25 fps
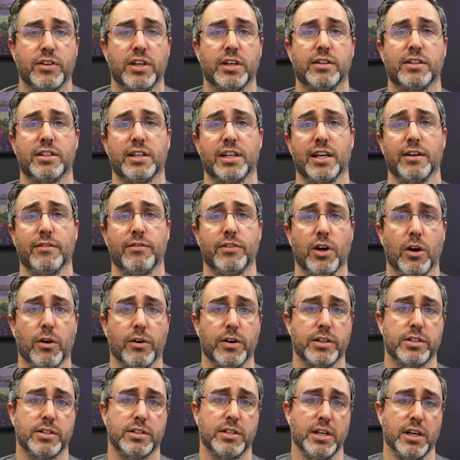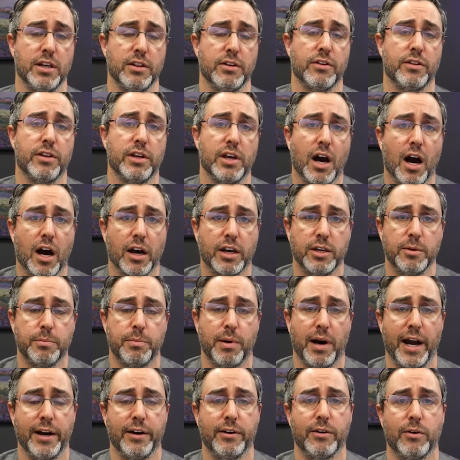to give notice to either the
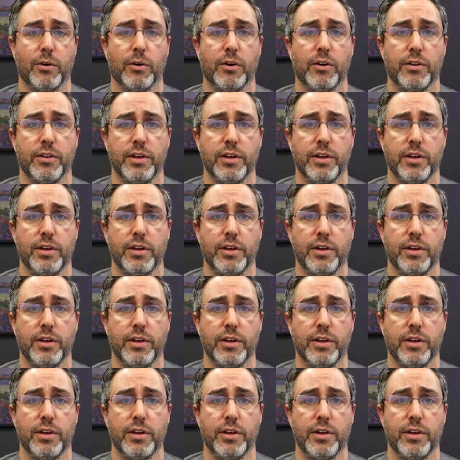occupier or